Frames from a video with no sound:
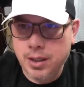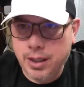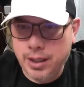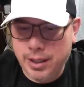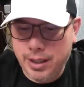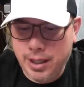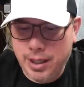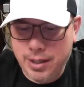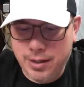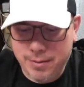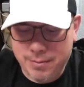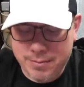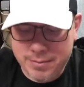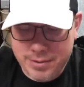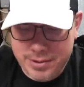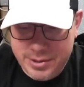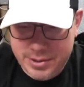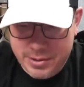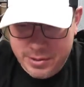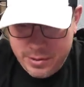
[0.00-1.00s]
And I am
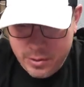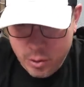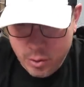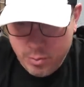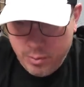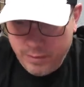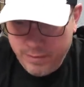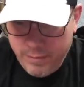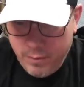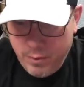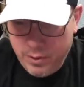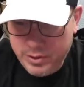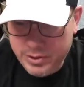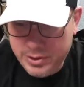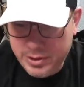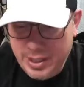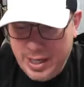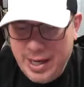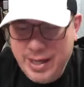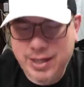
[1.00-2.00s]
super
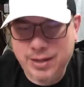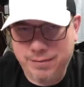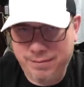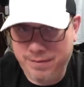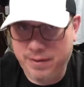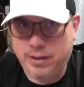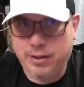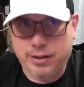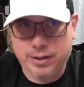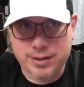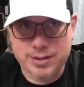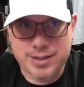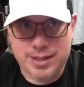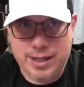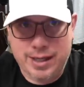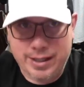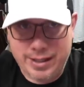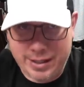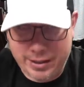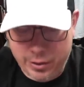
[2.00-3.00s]
fortunate. I could figure this
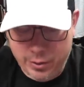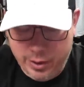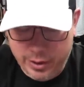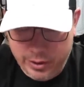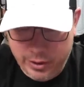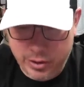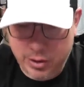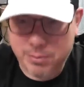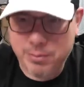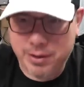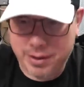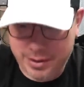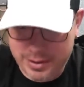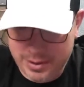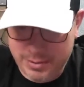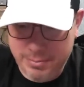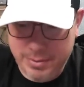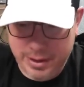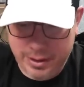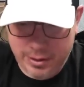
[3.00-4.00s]
out. I know I could, but it's
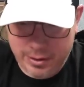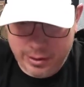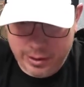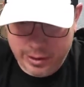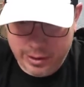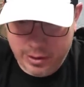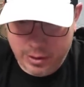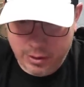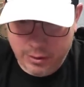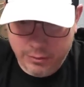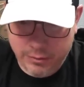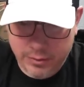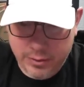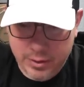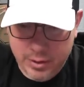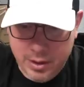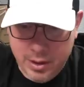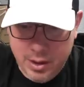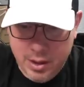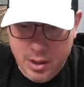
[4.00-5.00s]
a big learning curve.
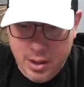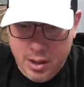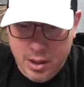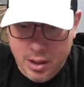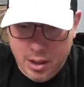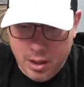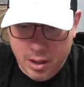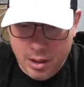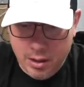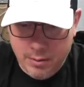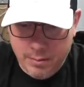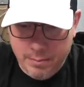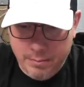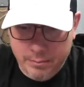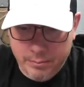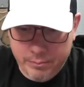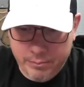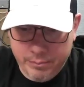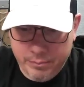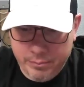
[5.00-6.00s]

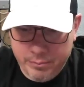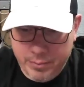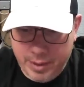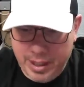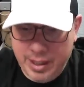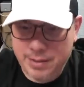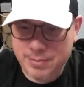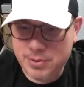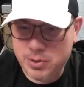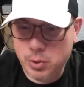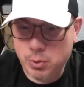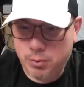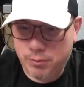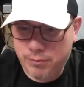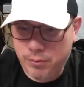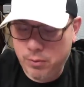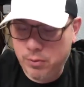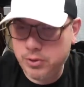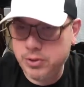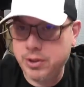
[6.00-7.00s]
But I am super
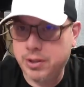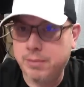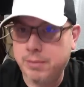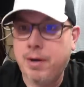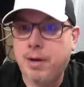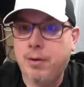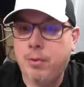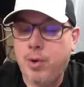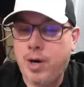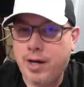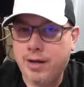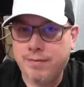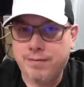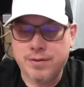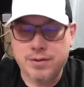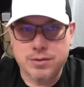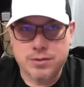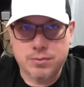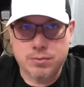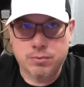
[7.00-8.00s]
fortunate. My wife
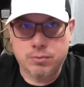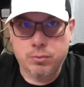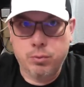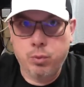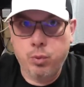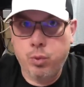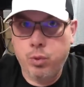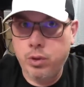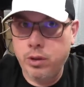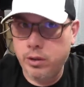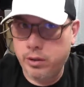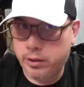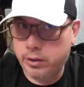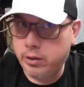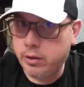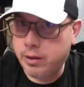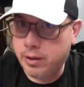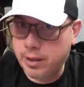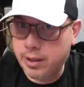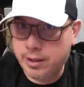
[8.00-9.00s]
is really
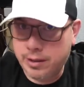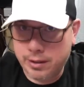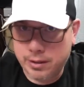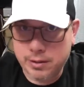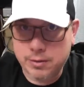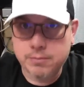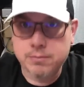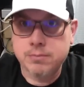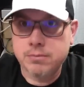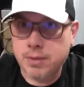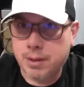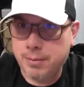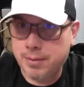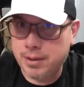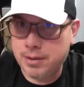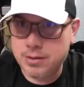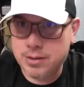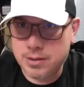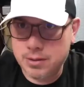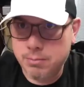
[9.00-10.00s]
good at editing. I
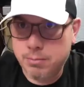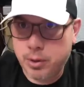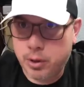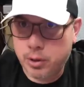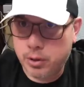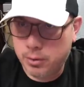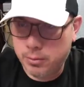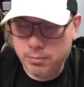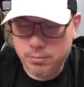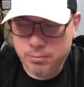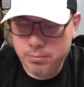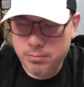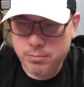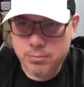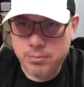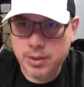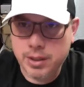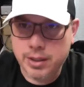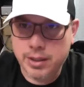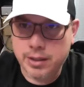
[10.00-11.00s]
mean, superb
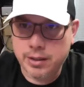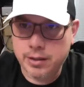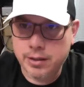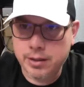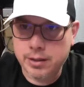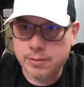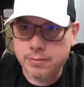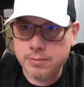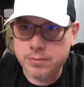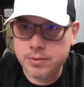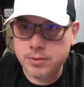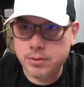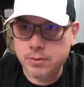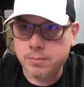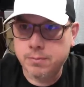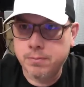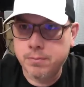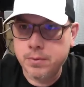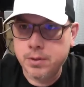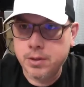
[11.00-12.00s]
at editing. So